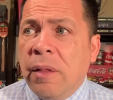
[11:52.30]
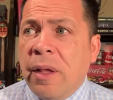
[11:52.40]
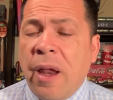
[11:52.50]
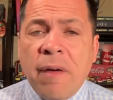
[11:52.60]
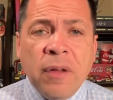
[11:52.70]

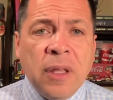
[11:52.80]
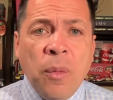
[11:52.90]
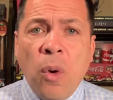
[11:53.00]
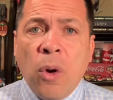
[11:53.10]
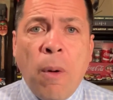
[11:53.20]
everything
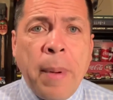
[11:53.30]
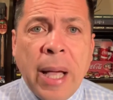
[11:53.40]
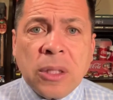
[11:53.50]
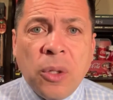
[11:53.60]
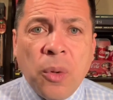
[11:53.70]
will go
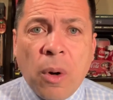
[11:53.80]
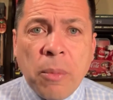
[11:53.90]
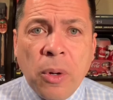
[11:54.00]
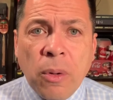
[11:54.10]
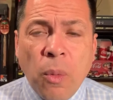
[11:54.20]
back to
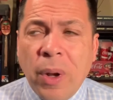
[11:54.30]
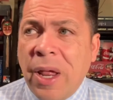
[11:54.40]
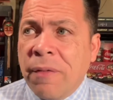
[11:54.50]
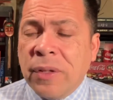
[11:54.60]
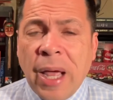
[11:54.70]
normal.
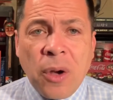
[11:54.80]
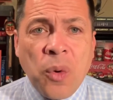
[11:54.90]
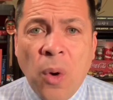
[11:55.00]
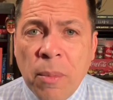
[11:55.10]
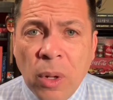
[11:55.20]
Whatever that
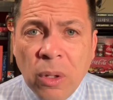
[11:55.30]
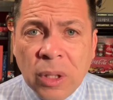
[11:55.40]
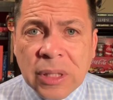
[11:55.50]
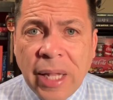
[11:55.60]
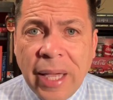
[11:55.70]
normal
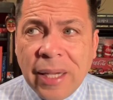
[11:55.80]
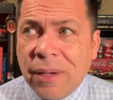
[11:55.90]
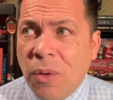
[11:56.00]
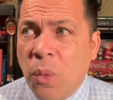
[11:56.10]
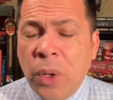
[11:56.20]
looks
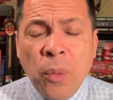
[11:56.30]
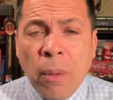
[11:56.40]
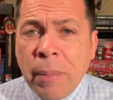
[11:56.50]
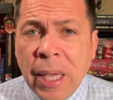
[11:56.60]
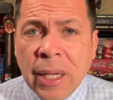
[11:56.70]
like, we will
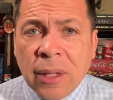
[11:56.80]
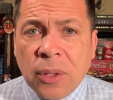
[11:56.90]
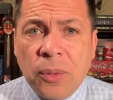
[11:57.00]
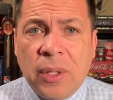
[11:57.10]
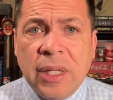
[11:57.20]
make it
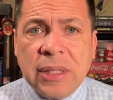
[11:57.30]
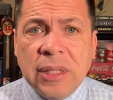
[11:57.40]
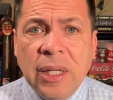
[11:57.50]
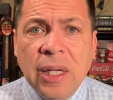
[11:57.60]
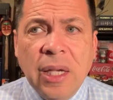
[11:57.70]
through this.
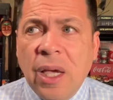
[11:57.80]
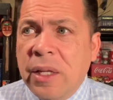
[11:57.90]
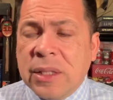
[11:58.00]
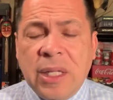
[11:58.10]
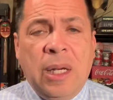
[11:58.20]
And
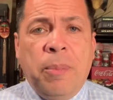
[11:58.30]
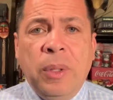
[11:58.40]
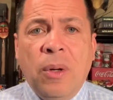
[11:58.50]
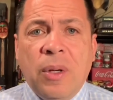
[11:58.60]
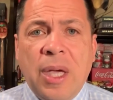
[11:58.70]
it's going to
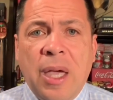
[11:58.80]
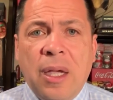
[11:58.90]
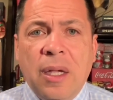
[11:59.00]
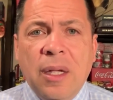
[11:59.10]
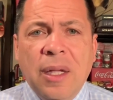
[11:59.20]
be
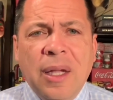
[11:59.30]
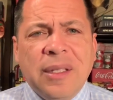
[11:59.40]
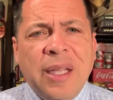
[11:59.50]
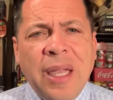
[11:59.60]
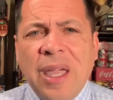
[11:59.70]
okay. Take